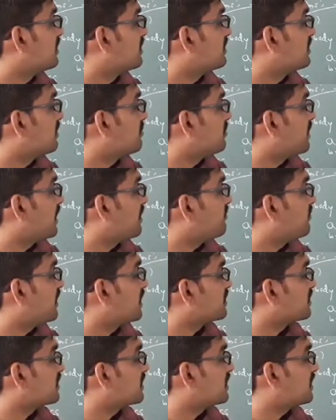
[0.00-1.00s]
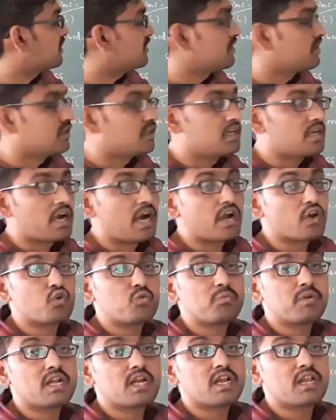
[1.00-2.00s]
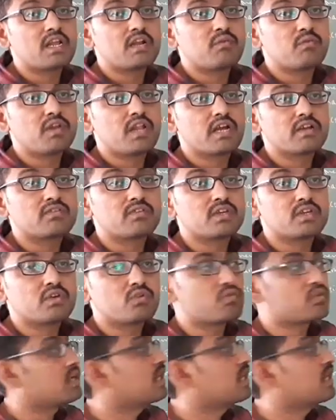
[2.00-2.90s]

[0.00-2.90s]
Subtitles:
The main function automatically it will execute